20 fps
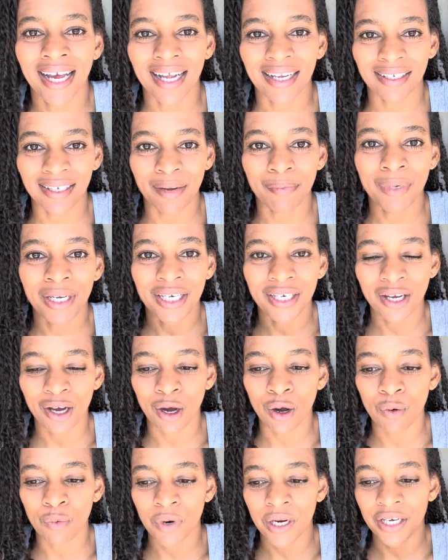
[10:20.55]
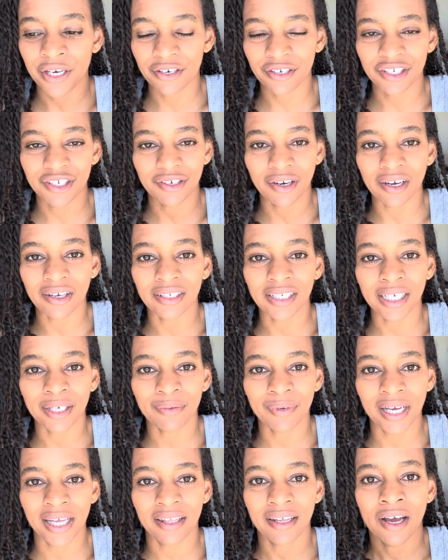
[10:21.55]
Let me know what you're struggling
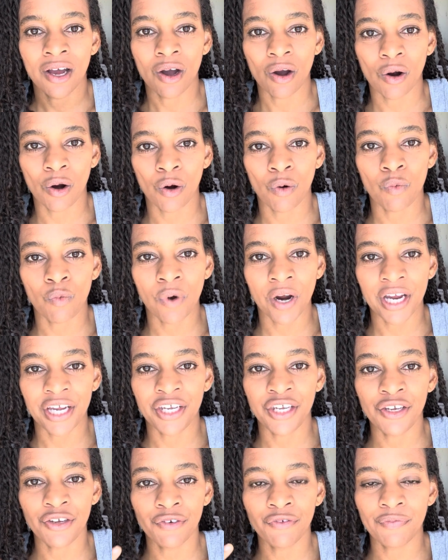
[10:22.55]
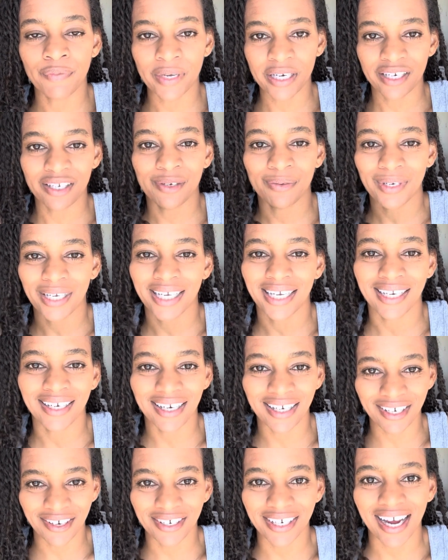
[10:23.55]
with or what you've been tweaking
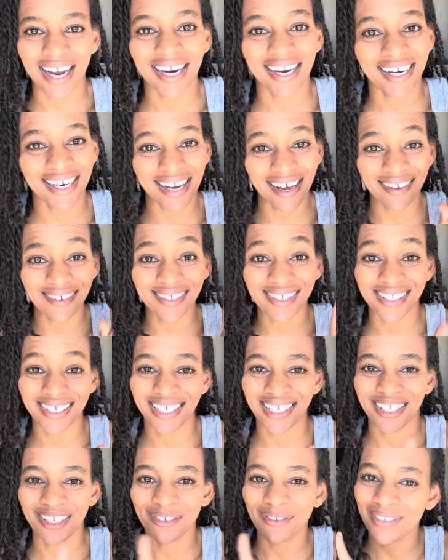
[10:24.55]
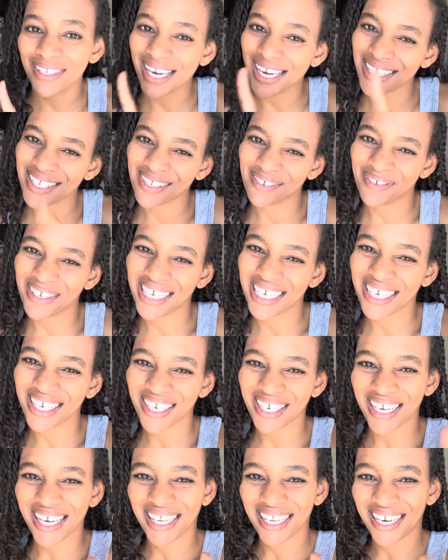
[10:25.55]
in your diet. And I'll see you next week
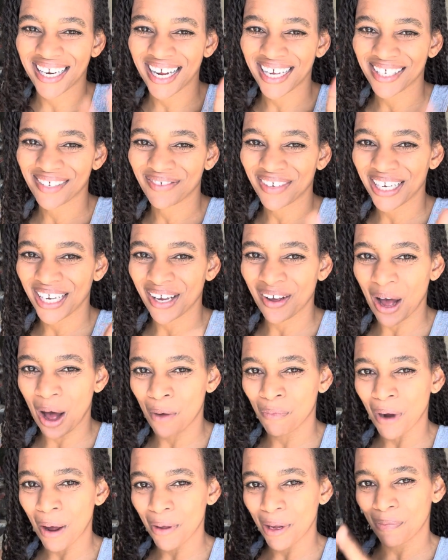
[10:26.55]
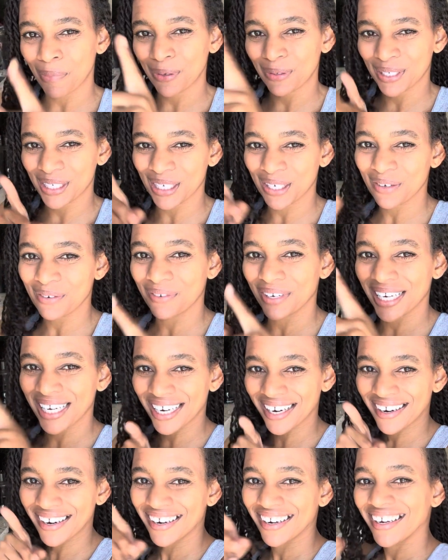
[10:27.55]
in the next video. I'll probably post it over
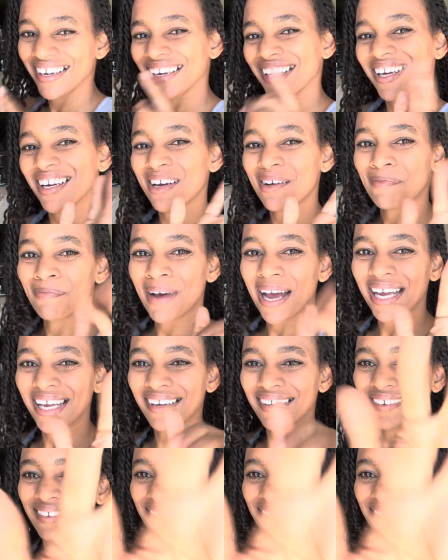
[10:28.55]
here. Bye.